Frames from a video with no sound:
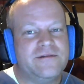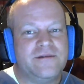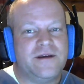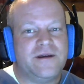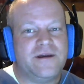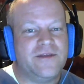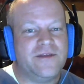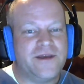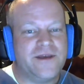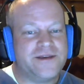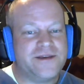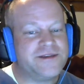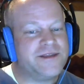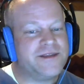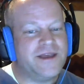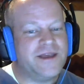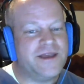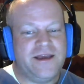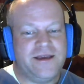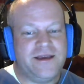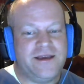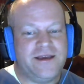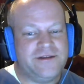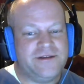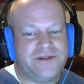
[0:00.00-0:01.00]
unless
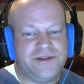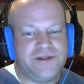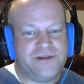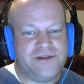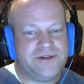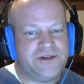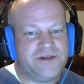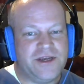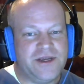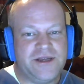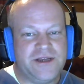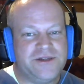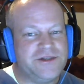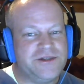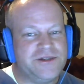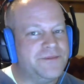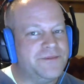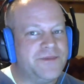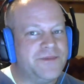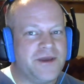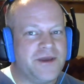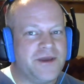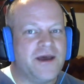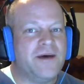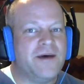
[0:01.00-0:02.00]
they did change
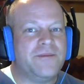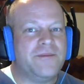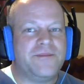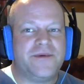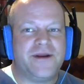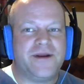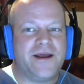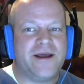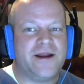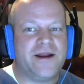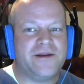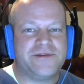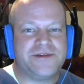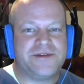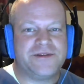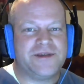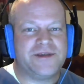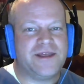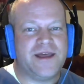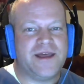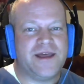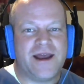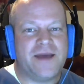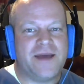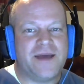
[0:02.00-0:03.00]
something up, but I don't see
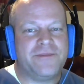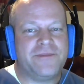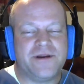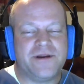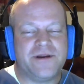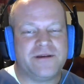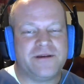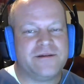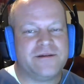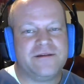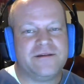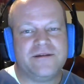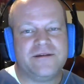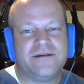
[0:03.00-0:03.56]
that happening.